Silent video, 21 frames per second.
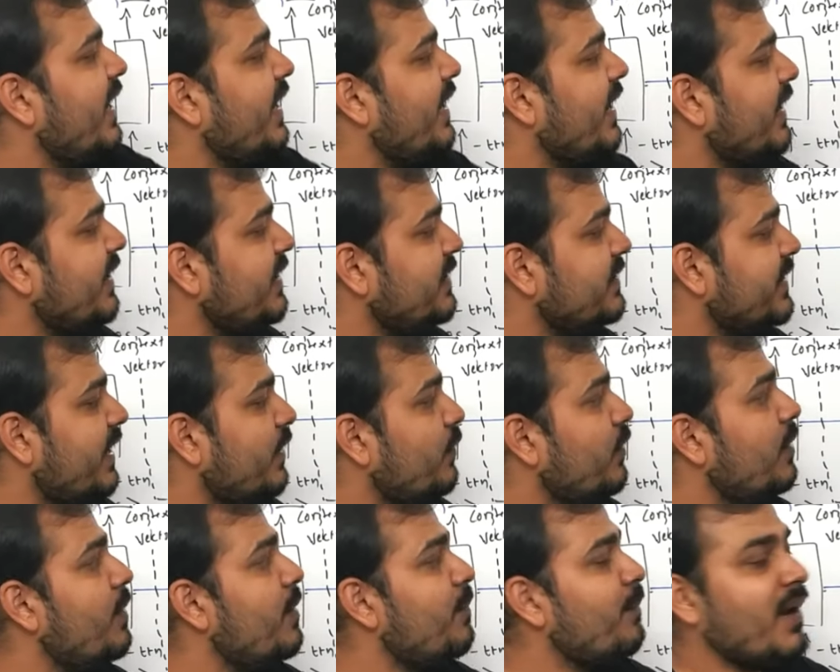and again z
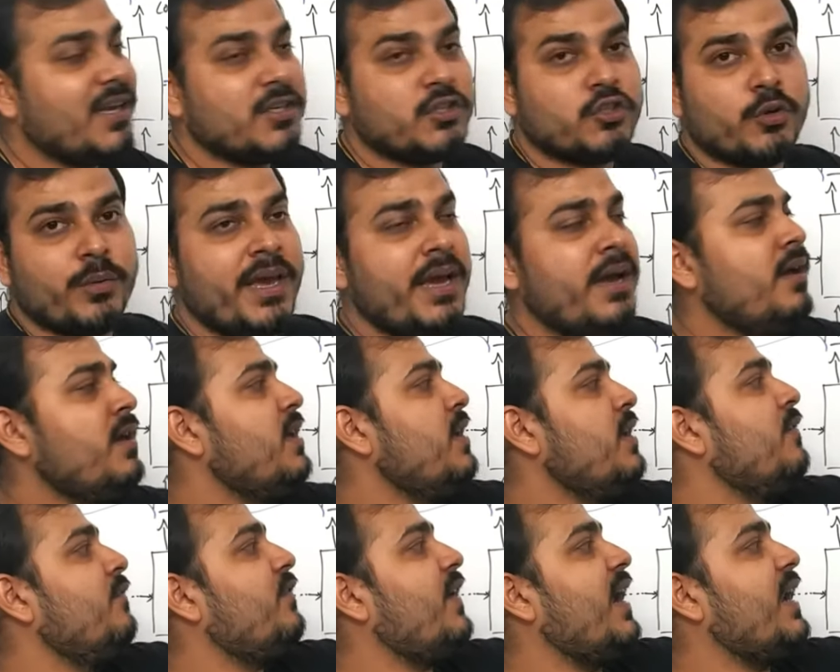will be passed over
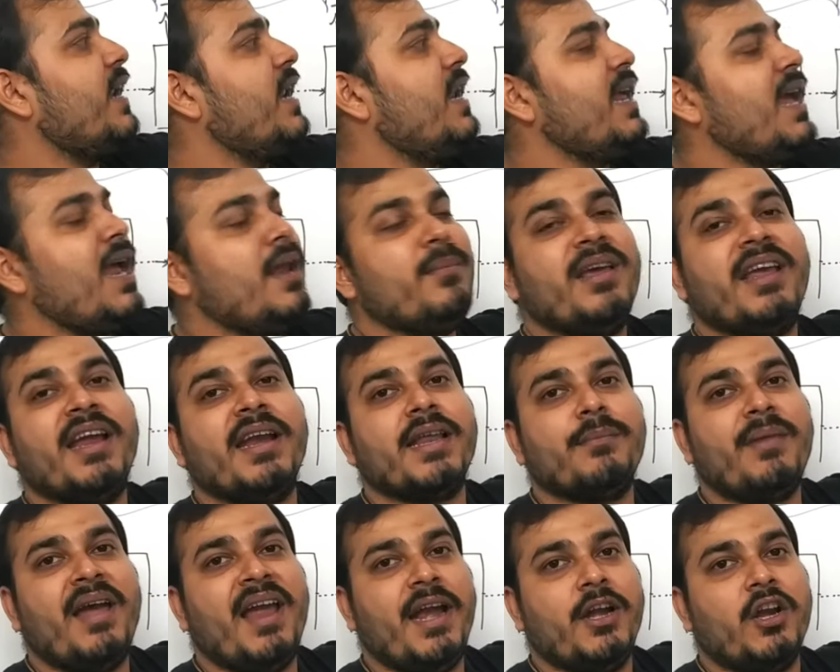finally I'll be
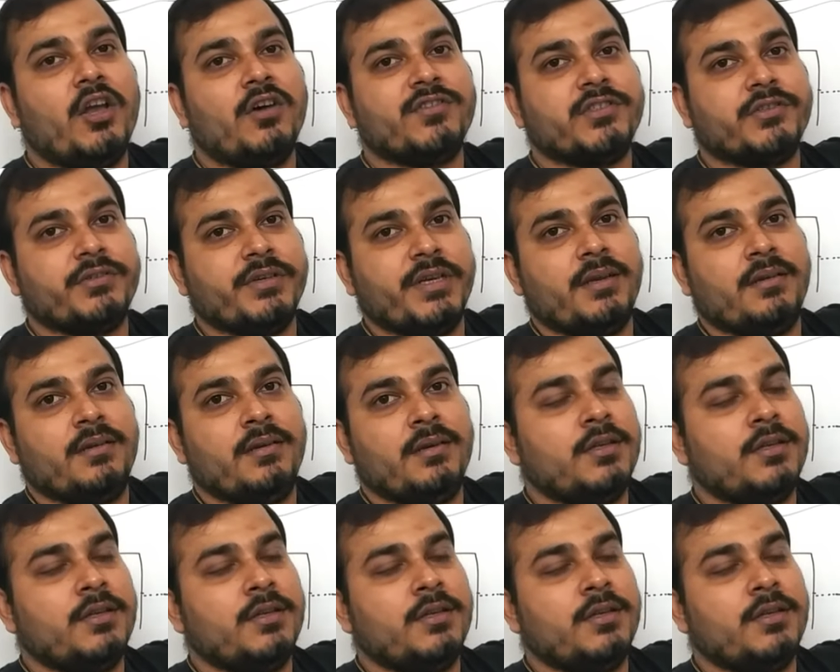getting my end of string.